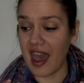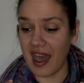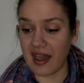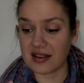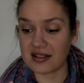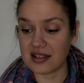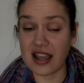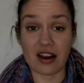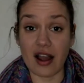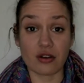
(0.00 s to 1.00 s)
and
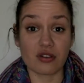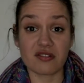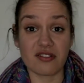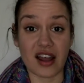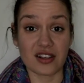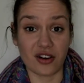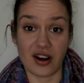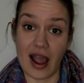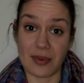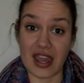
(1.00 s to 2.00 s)
yet I couldn't find it on
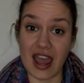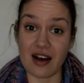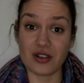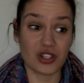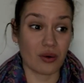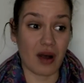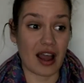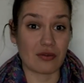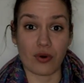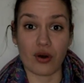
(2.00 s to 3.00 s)
Happy Cow, so I
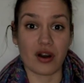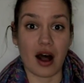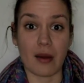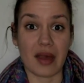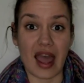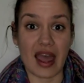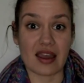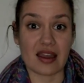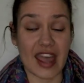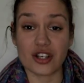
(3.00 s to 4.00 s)
wrote up
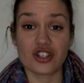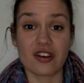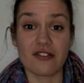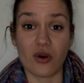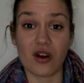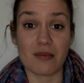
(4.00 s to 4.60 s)
an entry for it